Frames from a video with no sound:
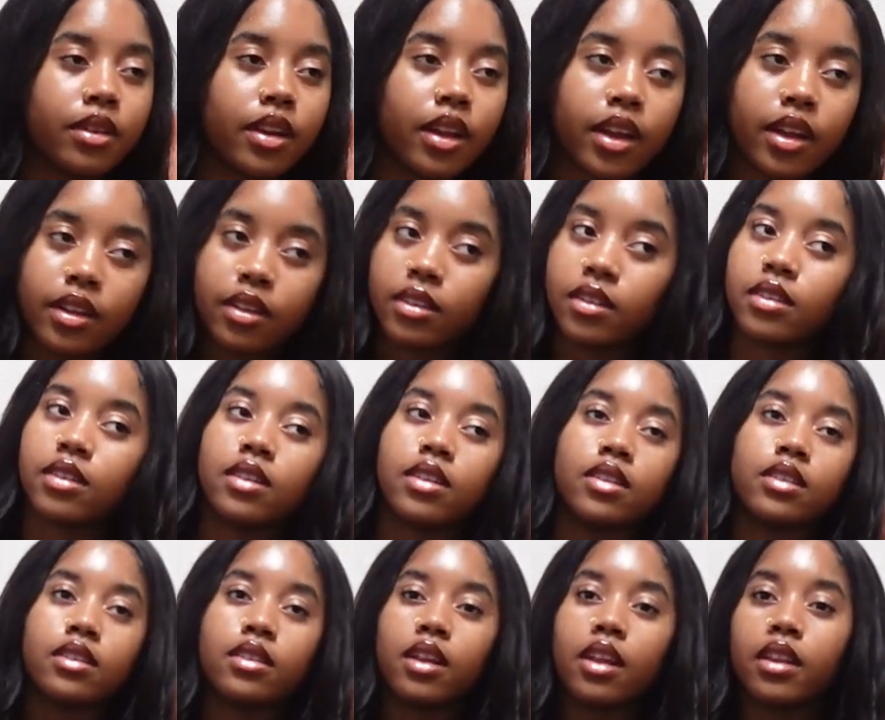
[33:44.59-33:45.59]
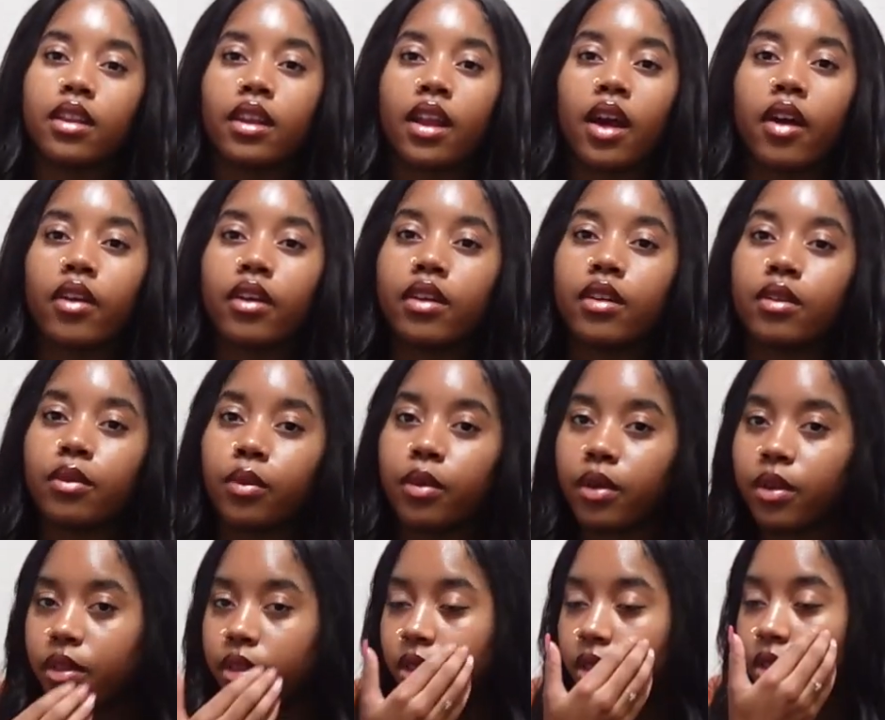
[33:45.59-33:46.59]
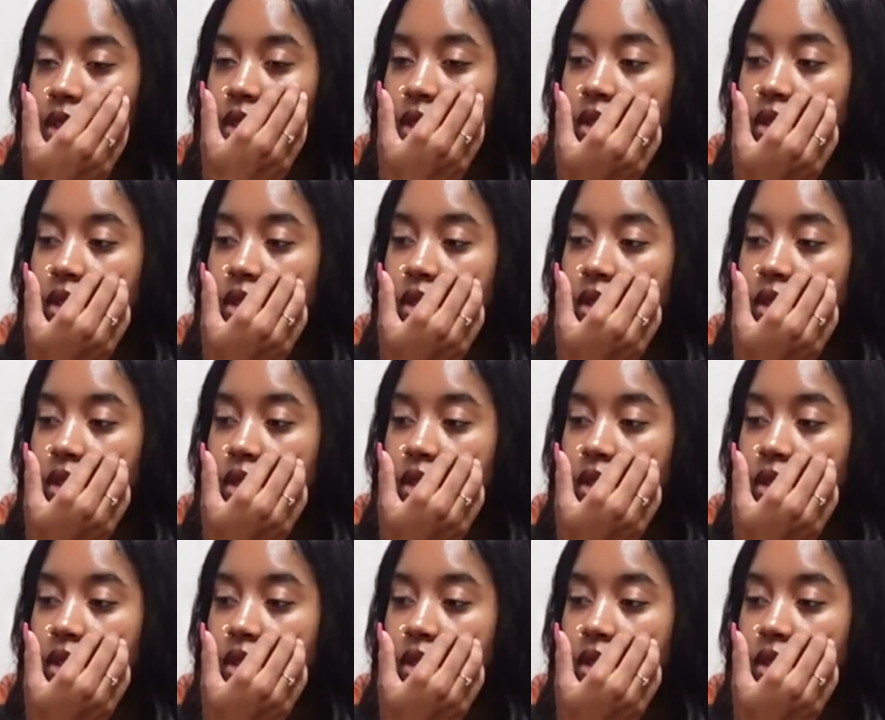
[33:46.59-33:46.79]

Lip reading: Like, there's nothing out here worth it.